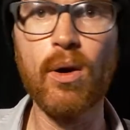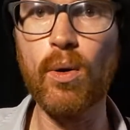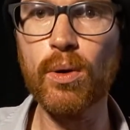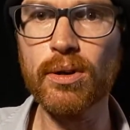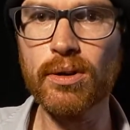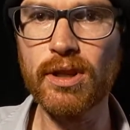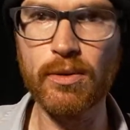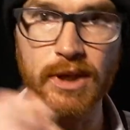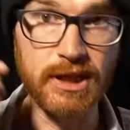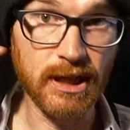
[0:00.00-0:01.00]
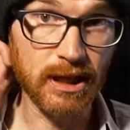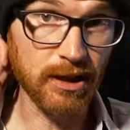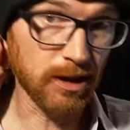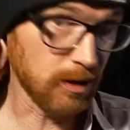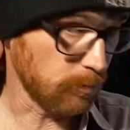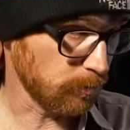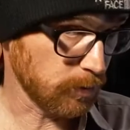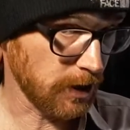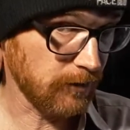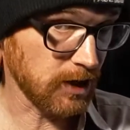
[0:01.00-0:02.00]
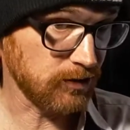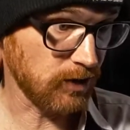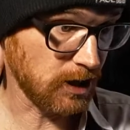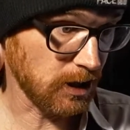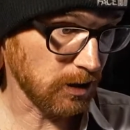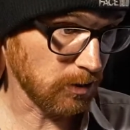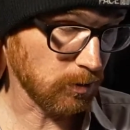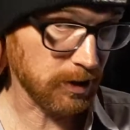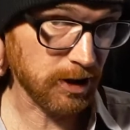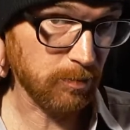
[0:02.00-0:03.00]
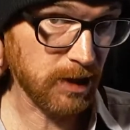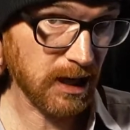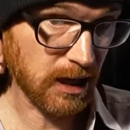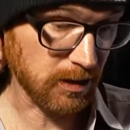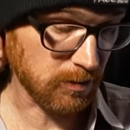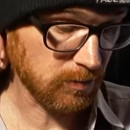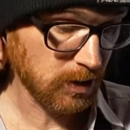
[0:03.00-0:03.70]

order that we did in the previous video with the piano.